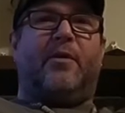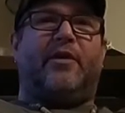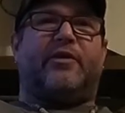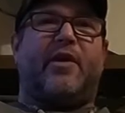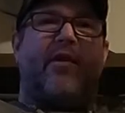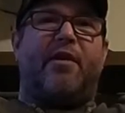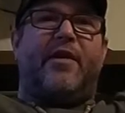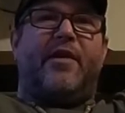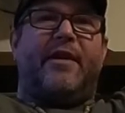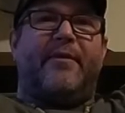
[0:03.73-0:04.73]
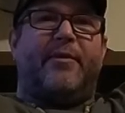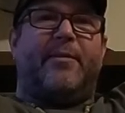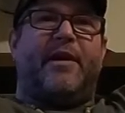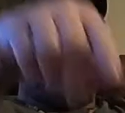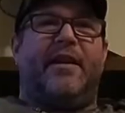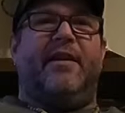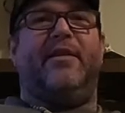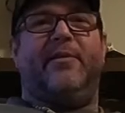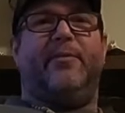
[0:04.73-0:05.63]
What's going on, everybody?